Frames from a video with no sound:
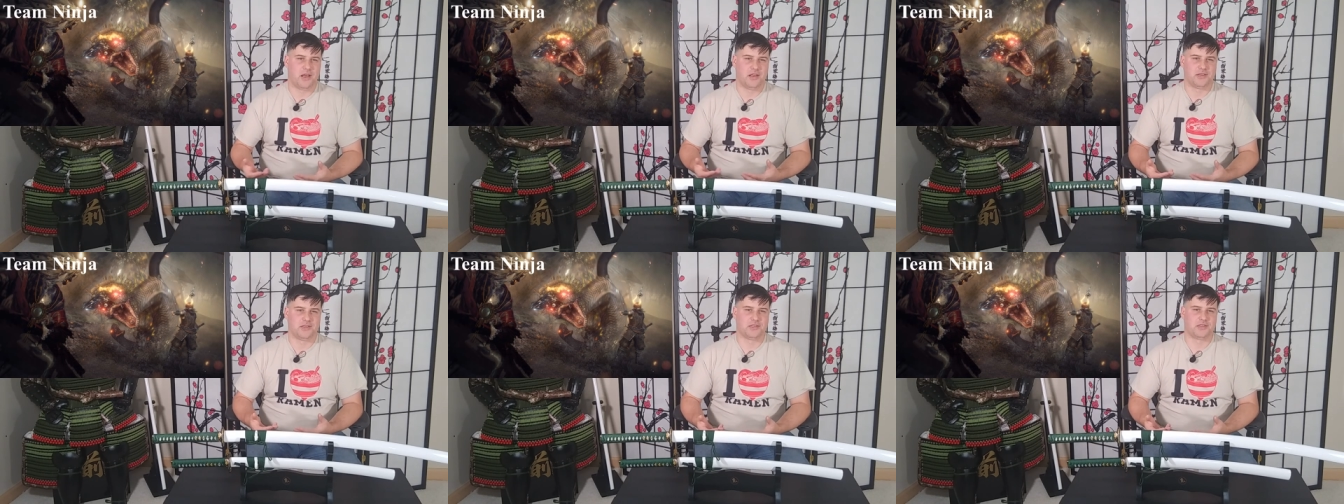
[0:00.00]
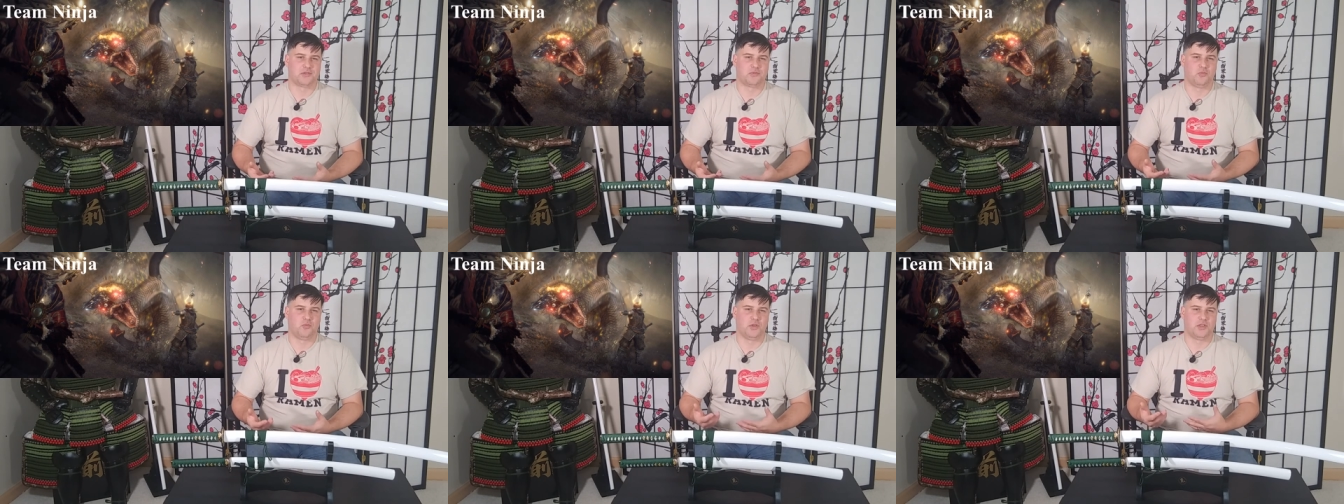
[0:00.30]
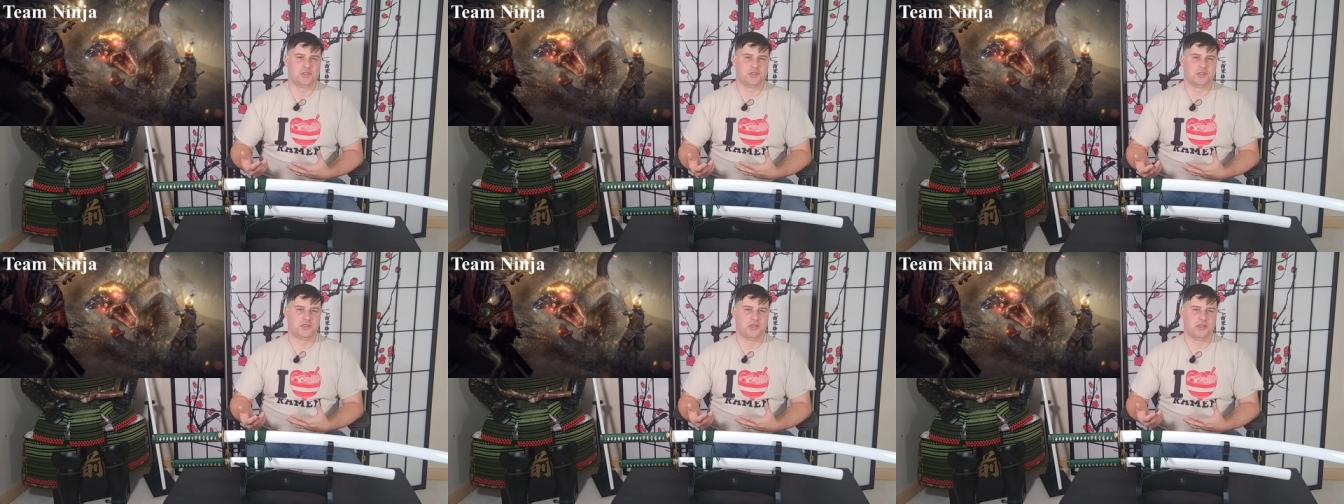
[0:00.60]
I just
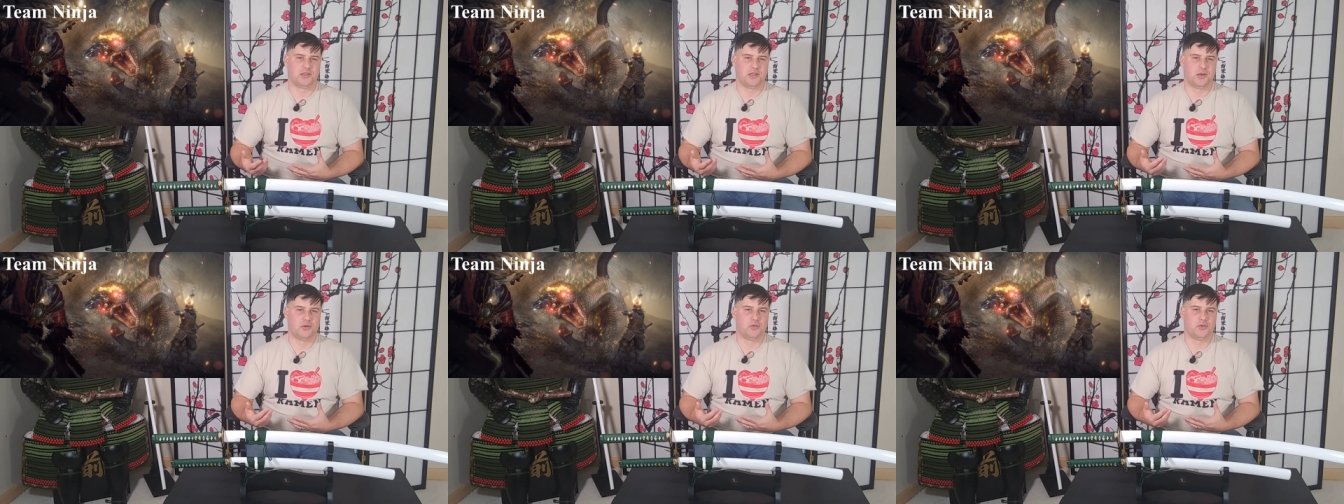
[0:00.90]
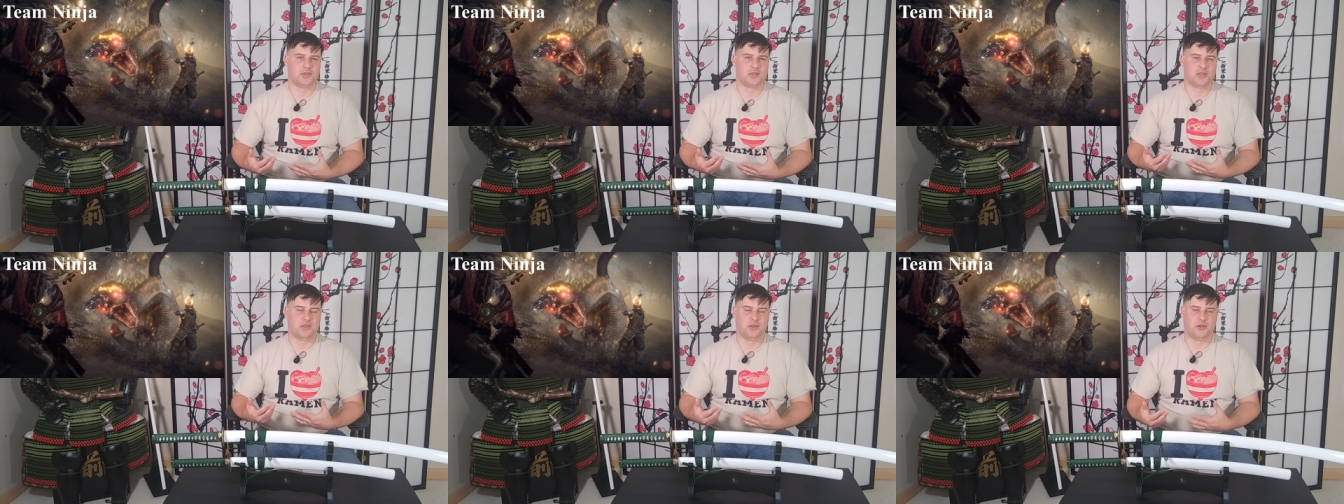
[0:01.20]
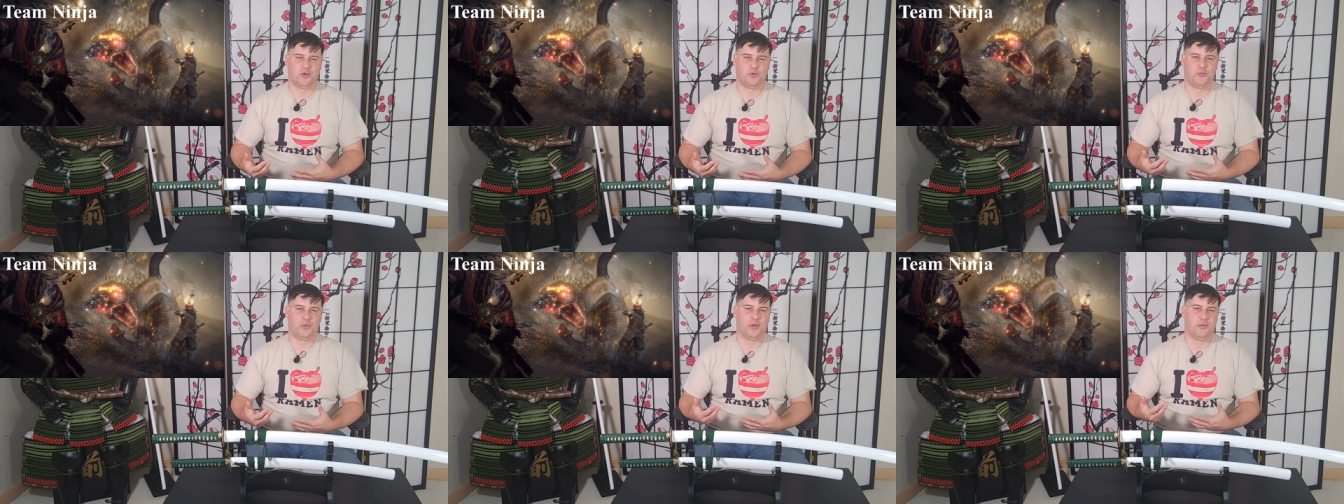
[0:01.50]
wish that there was a
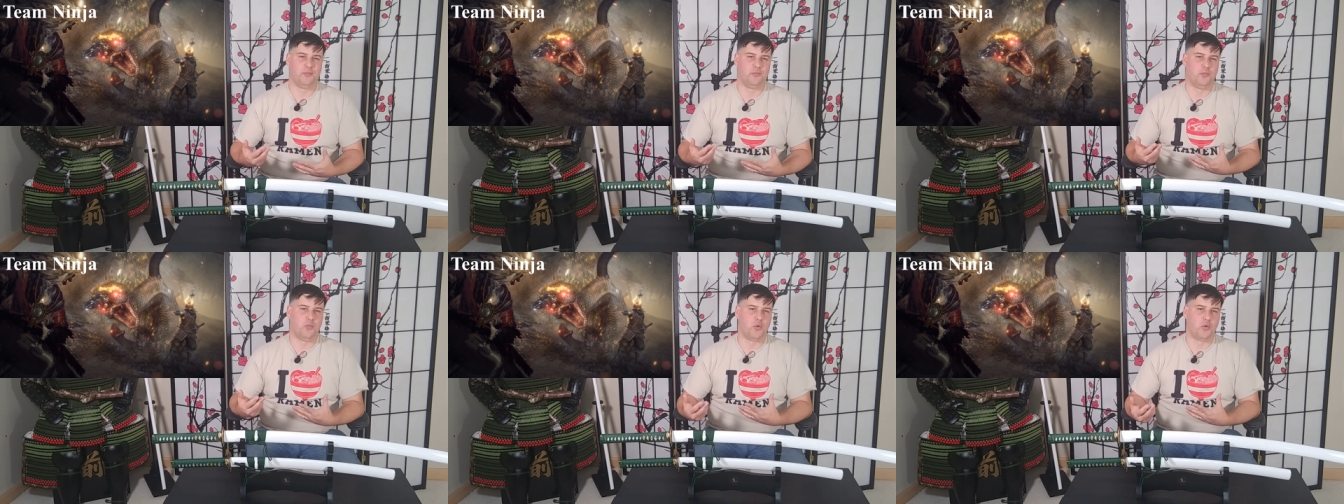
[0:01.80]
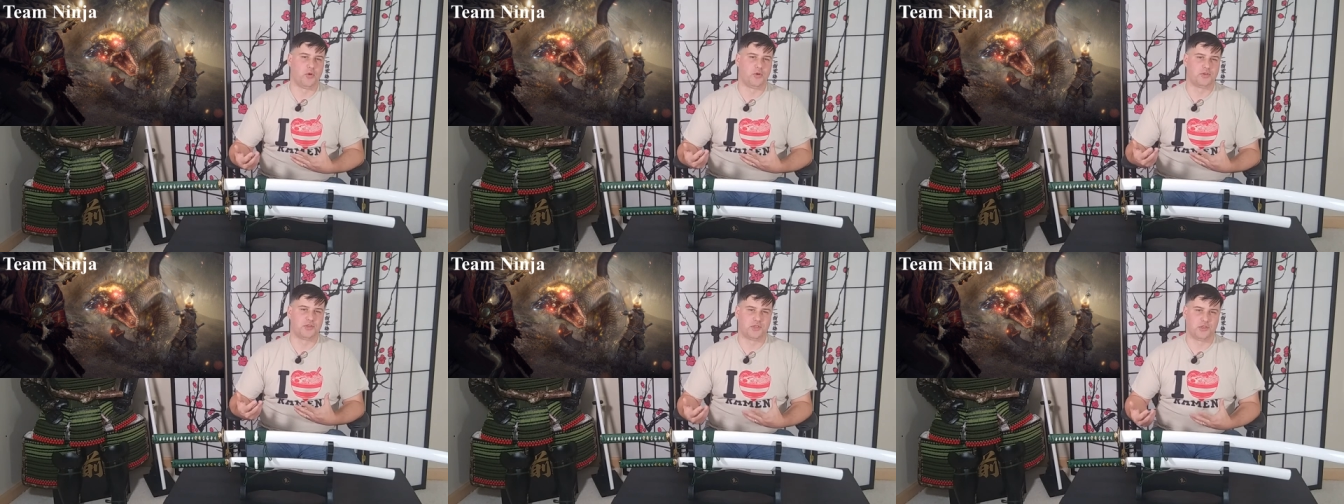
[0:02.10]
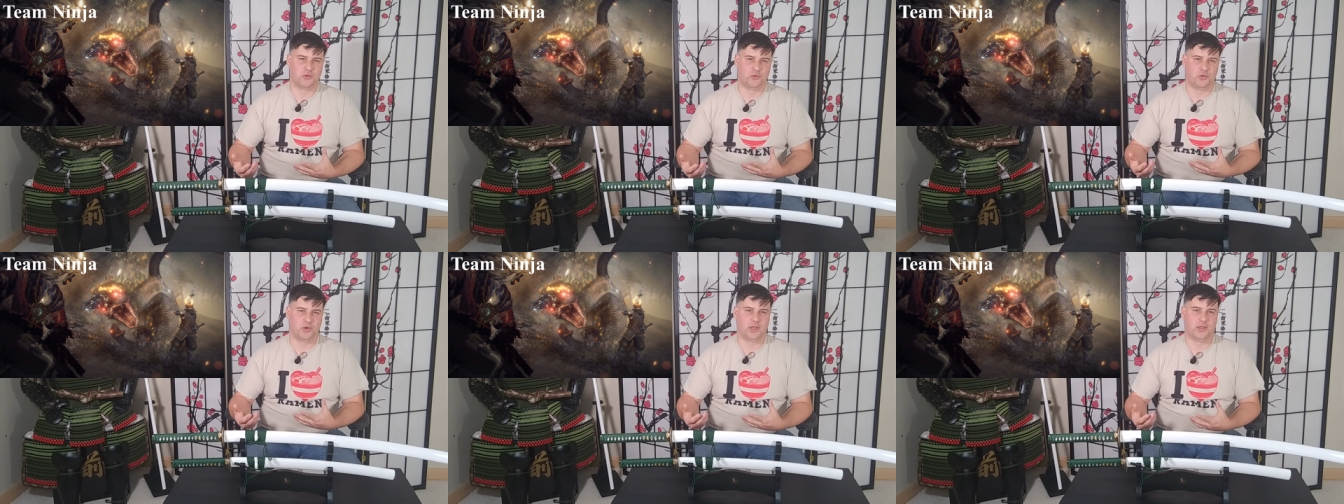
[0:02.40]
little bit more
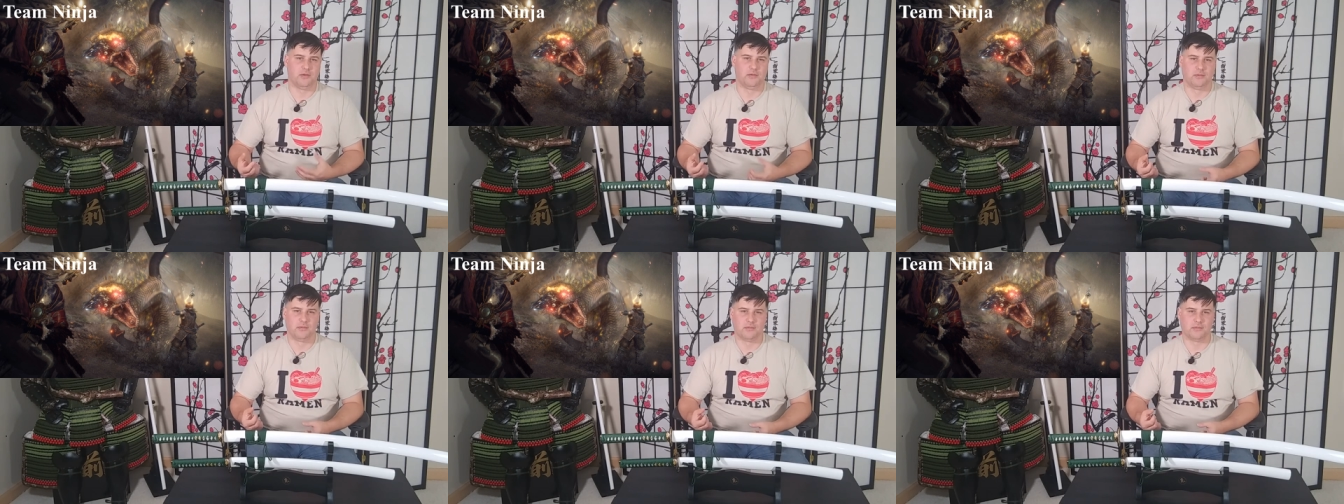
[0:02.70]
to it.